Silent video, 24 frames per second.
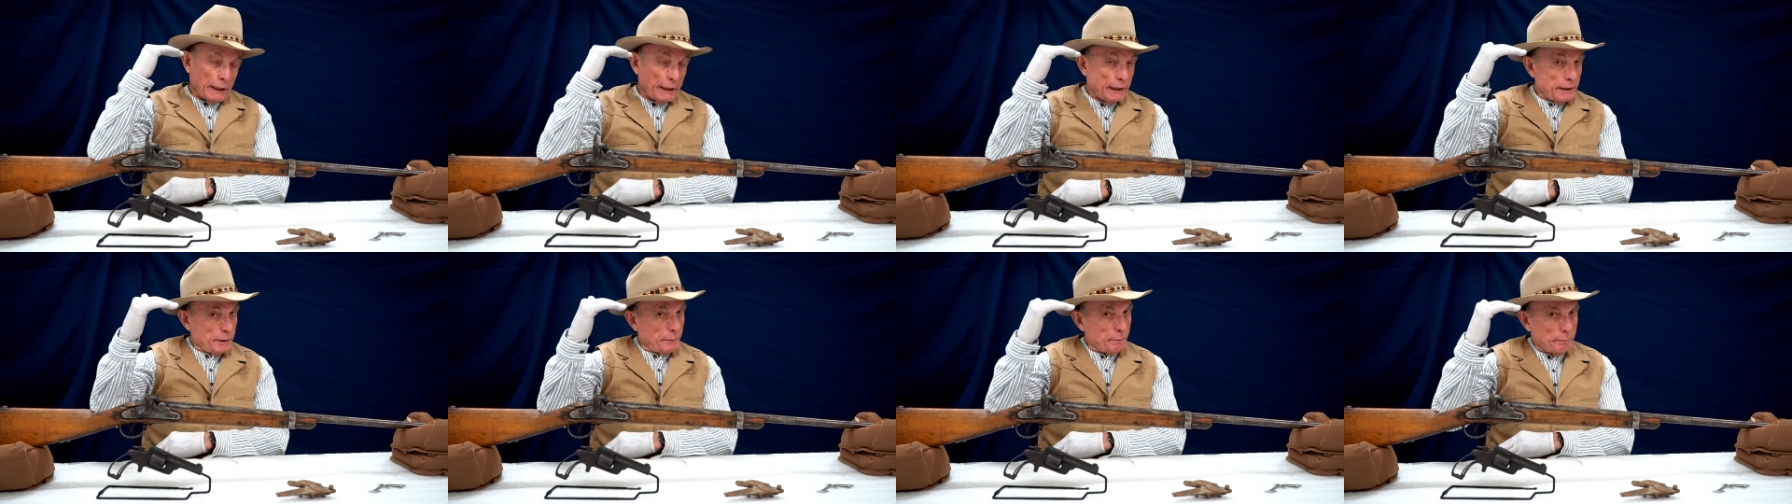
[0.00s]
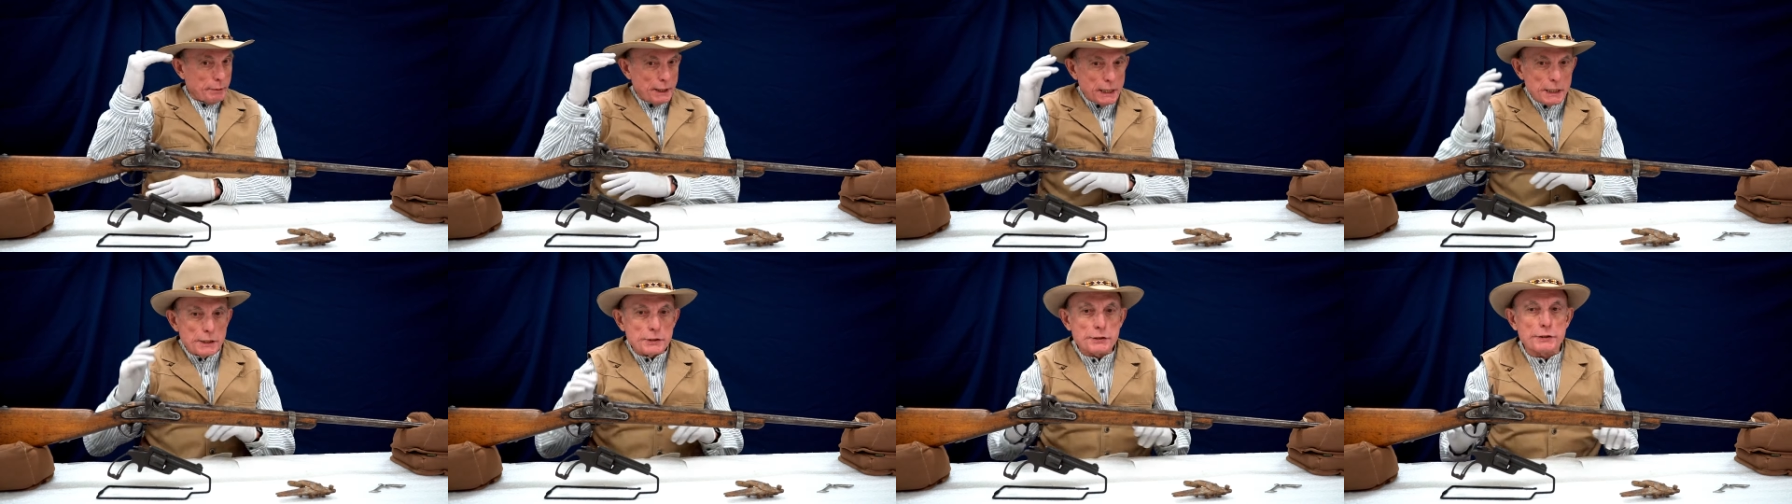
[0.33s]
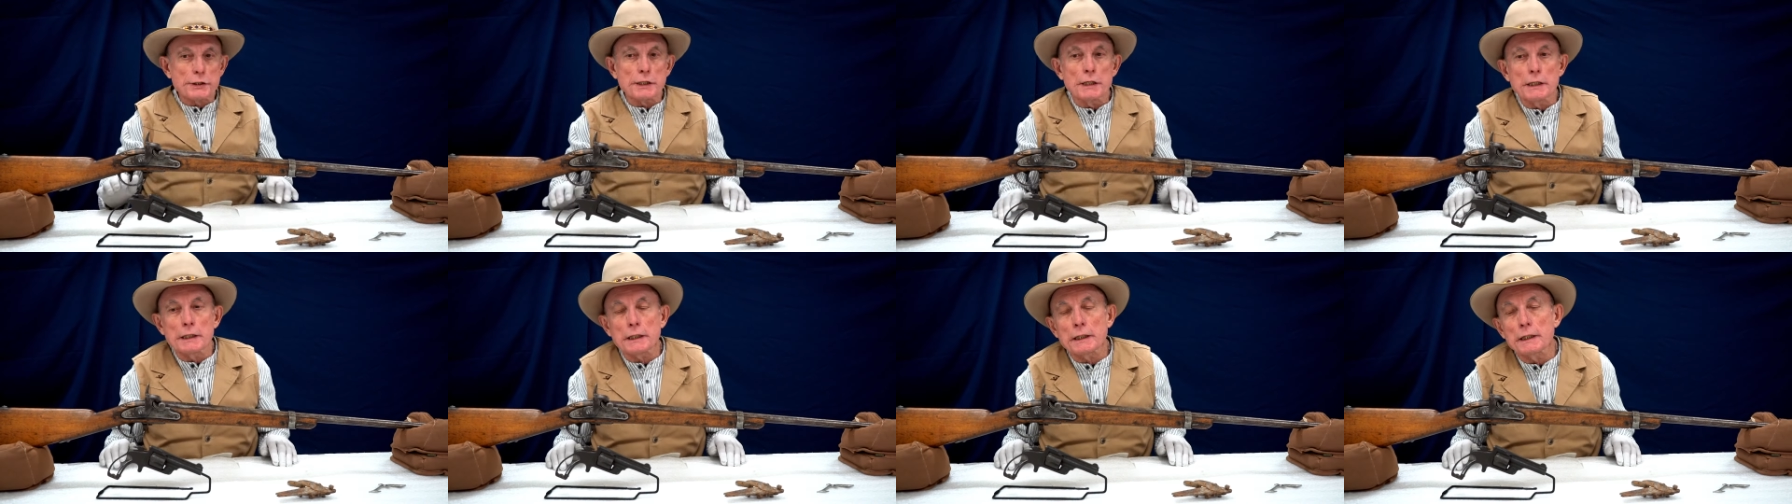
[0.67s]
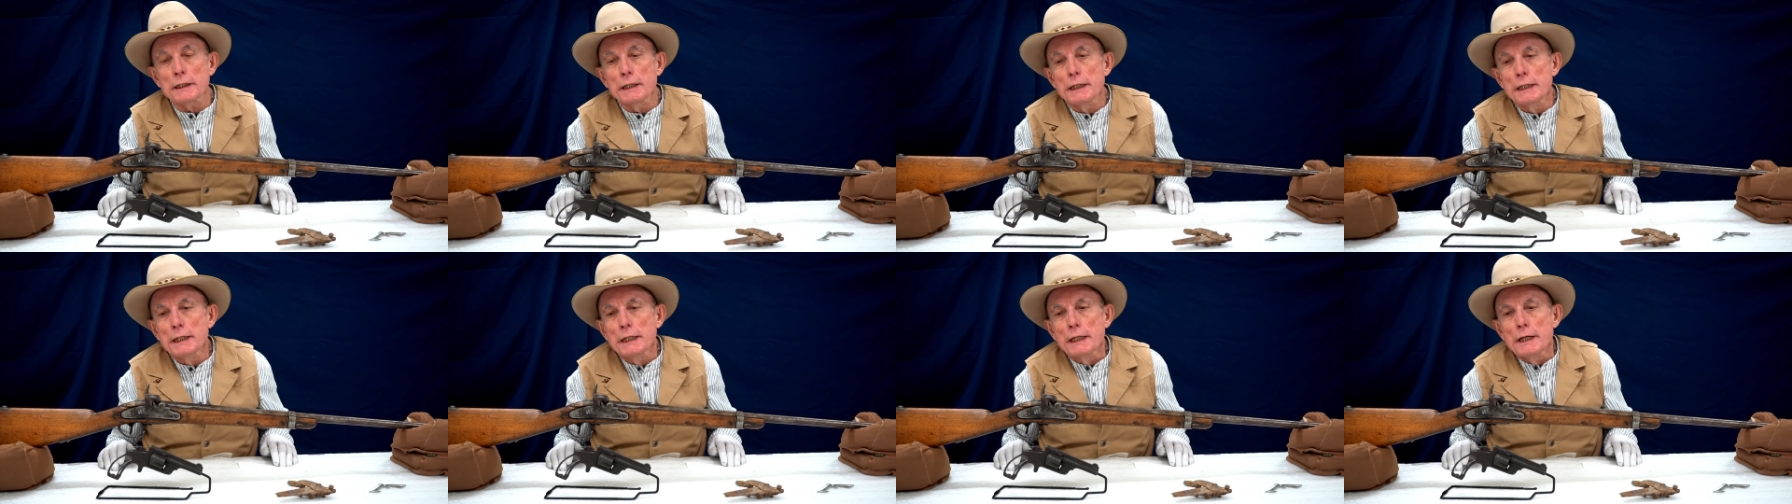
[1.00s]
cut and paste thing
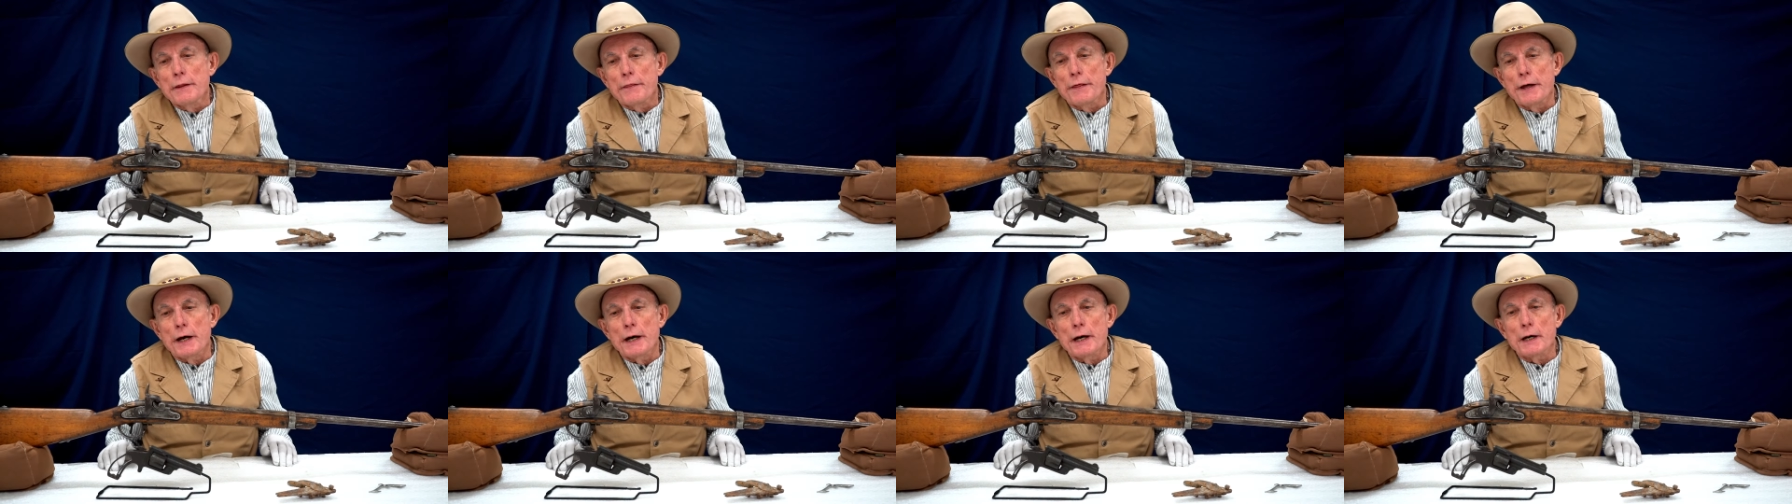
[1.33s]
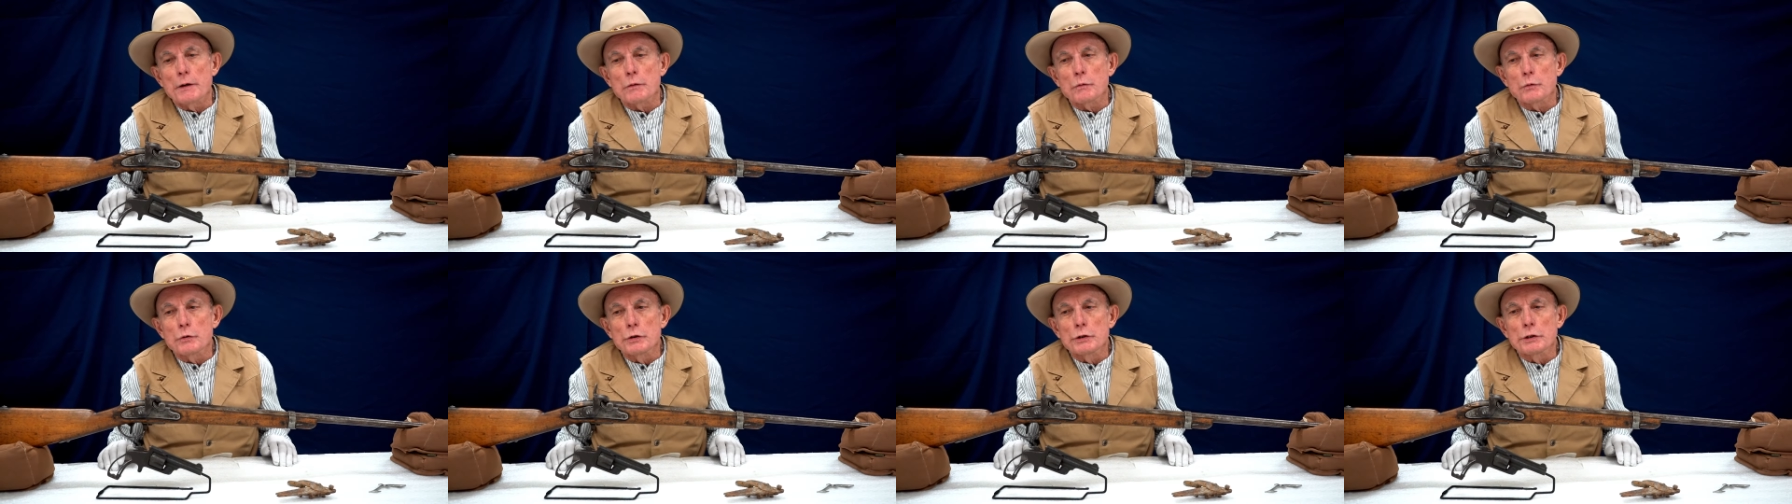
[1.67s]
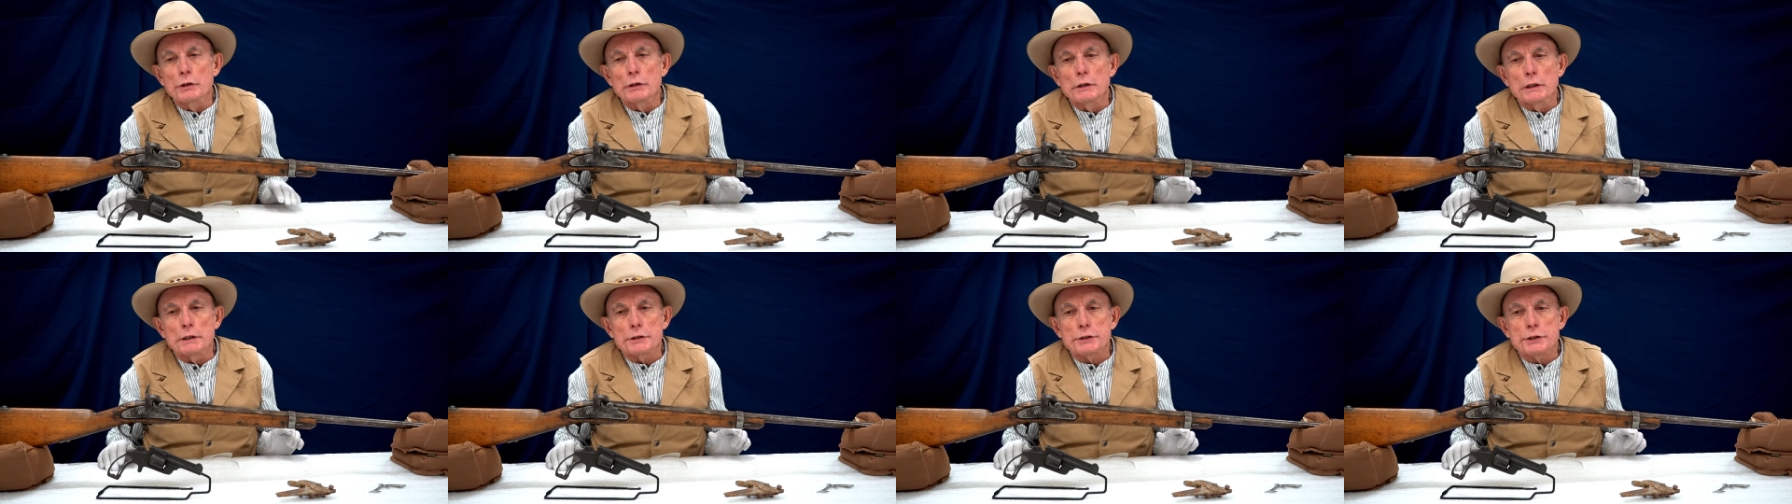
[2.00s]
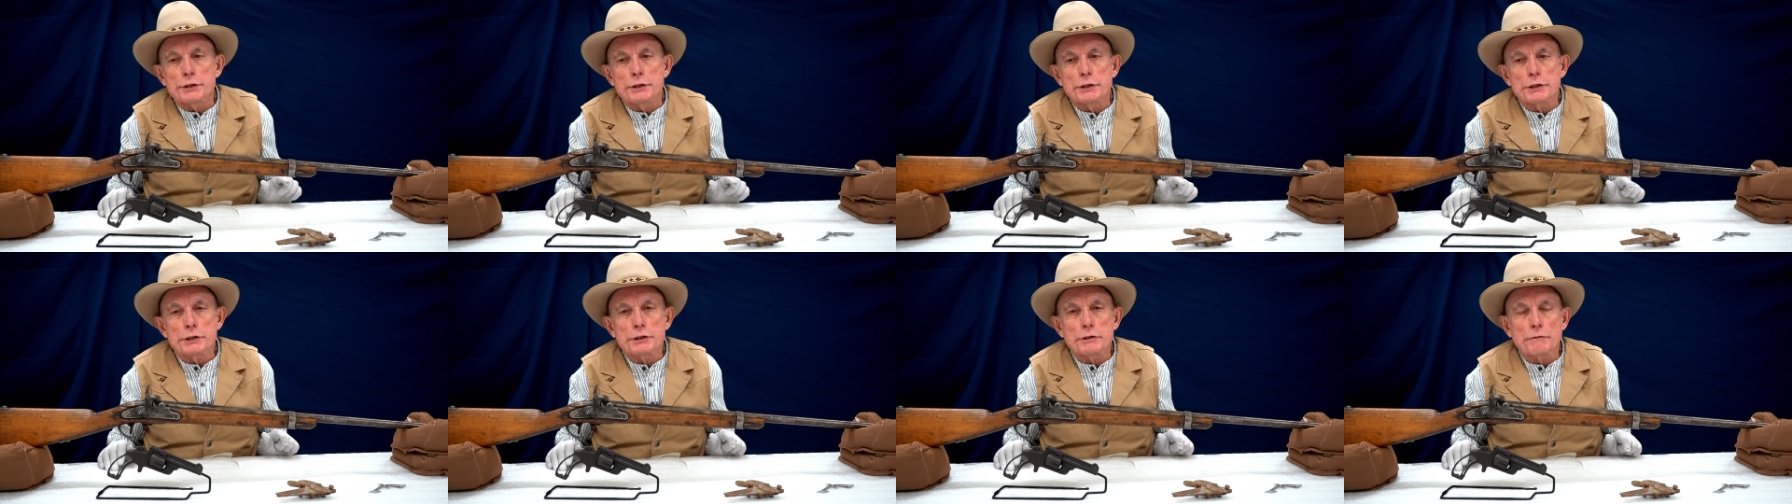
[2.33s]
that will
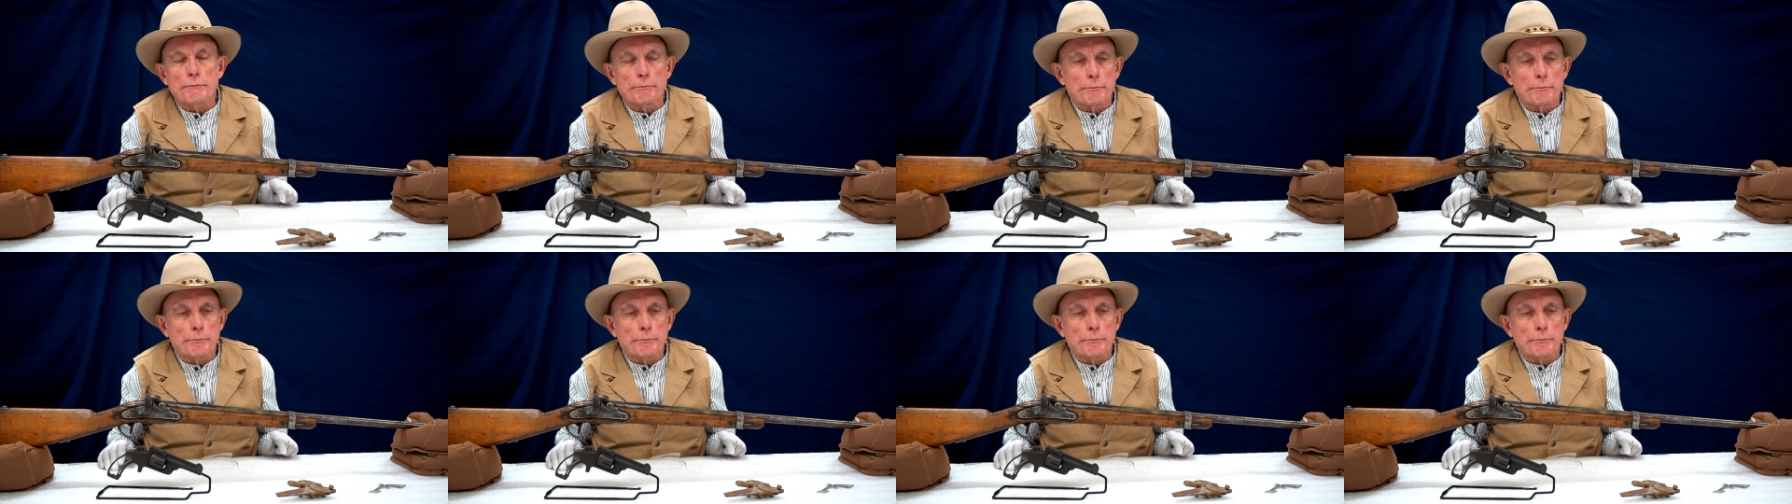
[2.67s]
assist